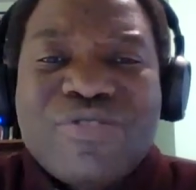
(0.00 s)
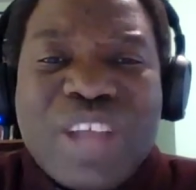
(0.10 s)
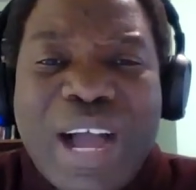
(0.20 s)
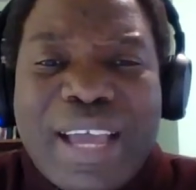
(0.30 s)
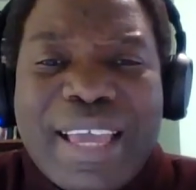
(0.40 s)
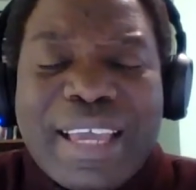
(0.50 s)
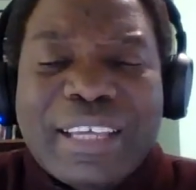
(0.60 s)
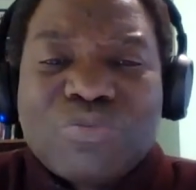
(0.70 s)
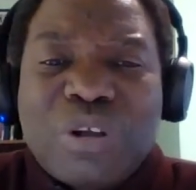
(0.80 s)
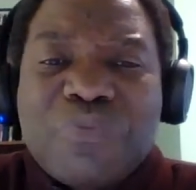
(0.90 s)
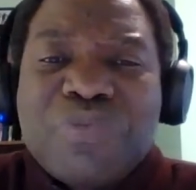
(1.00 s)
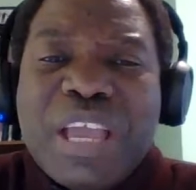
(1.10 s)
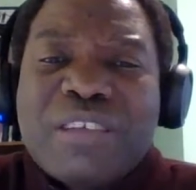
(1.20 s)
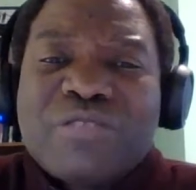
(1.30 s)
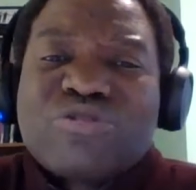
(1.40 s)
dying is
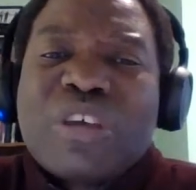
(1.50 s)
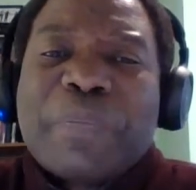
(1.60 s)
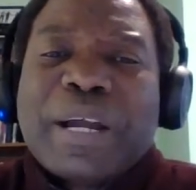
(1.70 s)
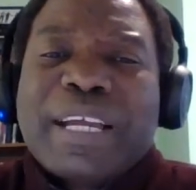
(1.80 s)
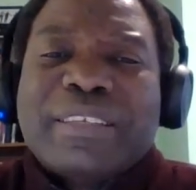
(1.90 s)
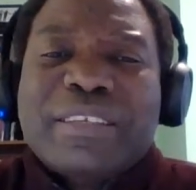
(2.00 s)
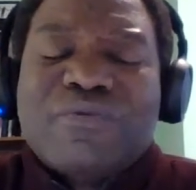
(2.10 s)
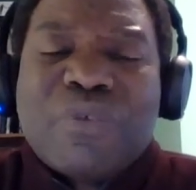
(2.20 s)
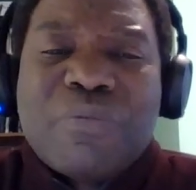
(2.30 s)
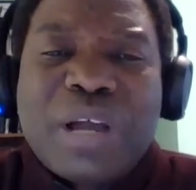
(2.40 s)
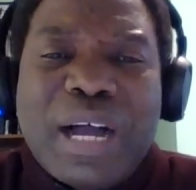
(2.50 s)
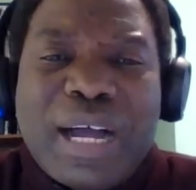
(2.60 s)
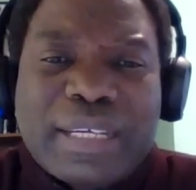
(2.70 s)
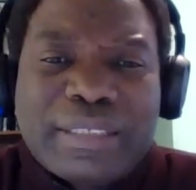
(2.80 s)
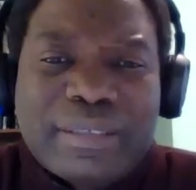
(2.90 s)
being separated from
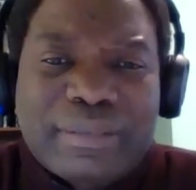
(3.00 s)
God.